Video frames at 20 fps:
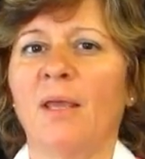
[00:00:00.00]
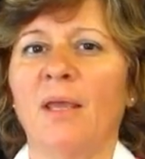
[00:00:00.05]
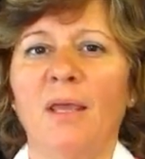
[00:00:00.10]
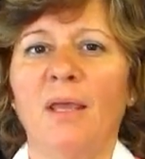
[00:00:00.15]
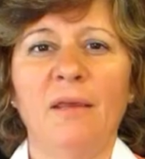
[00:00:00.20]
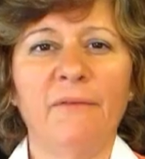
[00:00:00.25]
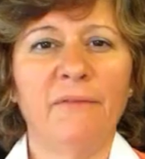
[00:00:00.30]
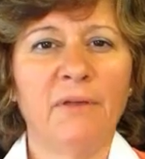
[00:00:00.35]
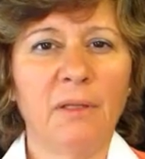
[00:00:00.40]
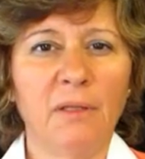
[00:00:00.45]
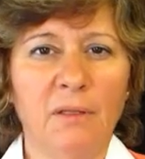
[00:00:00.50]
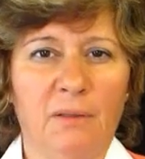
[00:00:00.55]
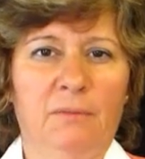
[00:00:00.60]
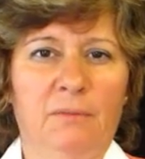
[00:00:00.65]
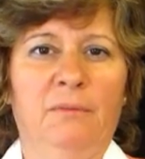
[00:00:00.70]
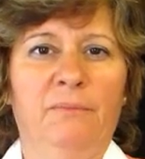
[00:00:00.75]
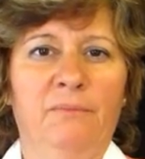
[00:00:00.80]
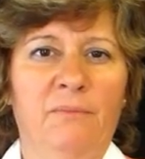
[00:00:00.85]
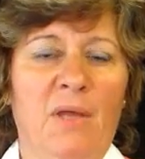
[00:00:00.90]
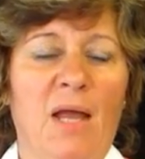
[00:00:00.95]
Even
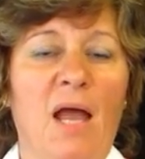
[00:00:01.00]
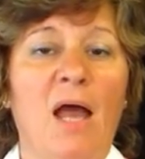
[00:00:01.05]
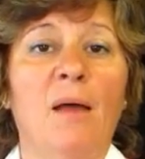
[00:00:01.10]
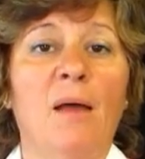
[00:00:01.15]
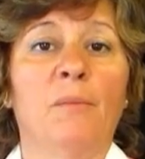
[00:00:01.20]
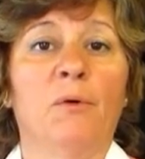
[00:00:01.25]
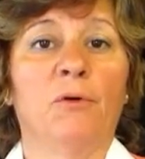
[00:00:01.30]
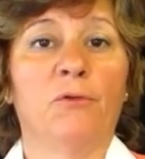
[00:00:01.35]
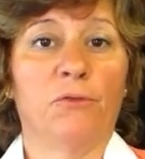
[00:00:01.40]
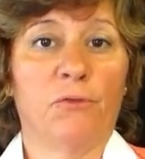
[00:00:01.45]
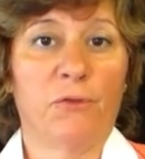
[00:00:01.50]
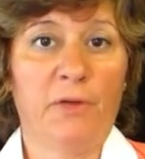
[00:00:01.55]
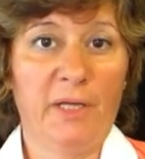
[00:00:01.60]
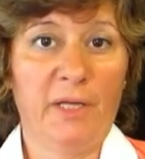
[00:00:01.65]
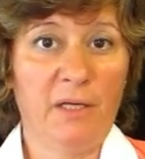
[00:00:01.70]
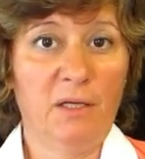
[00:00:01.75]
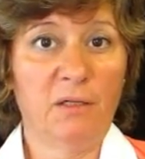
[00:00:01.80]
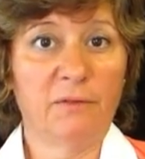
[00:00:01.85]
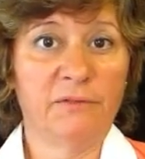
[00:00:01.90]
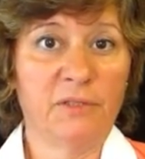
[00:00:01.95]
though I'm
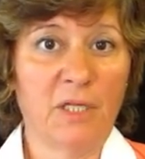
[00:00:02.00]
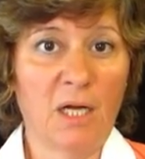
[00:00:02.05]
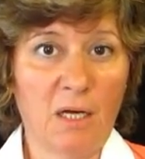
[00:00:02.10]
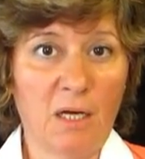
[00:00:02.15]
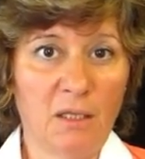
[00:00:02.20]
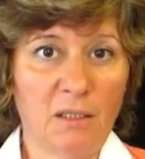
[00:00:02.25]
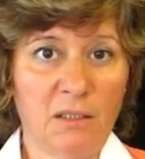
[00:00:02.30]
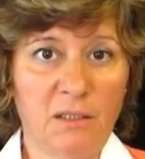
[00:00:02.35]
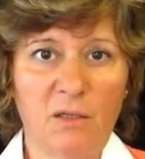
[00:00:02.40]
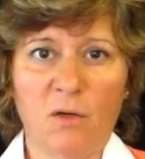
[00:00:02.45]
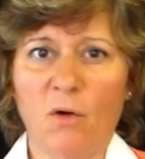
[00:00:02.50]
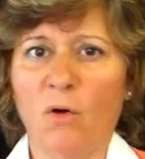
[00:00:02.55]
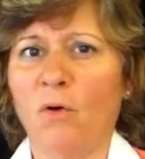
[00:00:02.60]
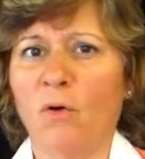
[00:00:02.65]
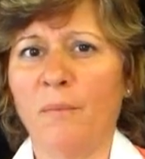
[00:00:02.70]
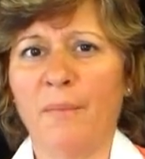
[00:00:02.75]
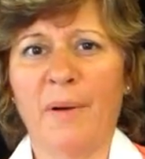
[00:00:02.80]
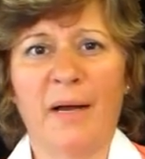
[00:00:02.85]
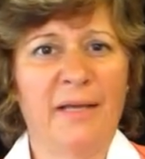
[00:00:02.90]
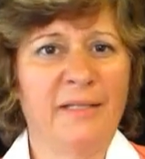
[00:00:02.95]
afraid of dog,
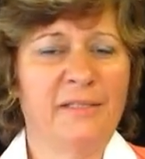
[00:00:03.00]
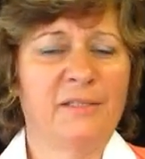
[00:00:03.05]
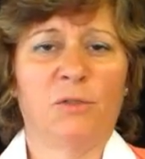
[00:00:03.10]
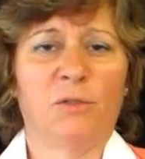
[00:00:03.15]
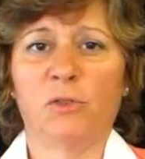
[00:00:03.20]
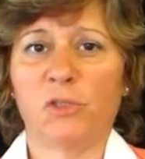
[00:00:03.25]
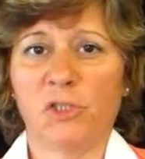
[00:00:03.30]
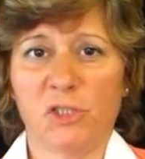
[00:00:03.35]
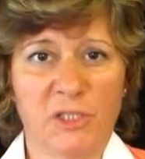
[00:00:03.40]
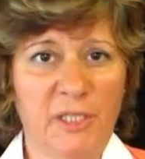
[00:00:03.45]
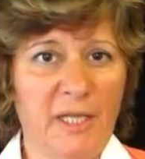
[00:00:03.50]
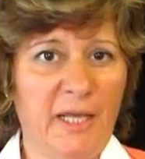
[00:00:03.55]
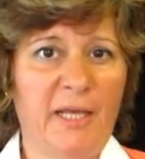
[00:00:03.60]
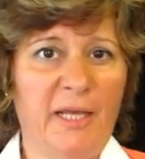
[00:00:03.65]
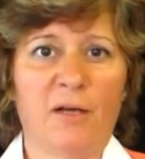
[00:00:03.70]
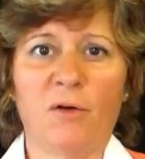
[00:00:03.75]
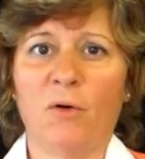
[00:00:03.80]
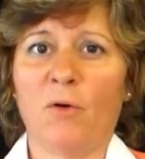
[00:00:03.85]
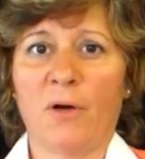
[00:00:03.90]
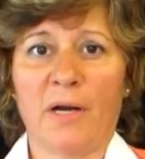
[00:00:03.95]
or mice, or
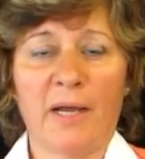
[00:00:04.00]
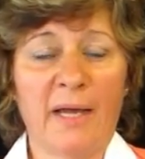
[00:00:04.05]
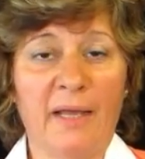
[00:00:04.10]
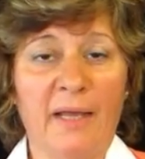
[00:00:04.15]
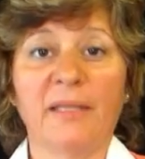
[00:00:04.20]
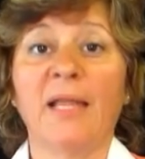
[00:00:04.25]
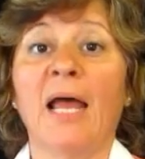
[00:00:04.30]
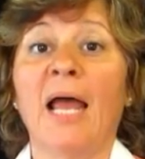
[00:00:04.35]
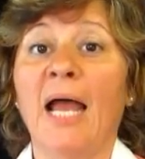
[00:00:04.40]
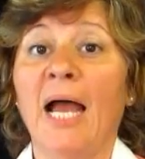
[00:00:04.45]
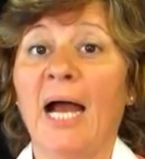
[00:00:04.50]
snake, or height,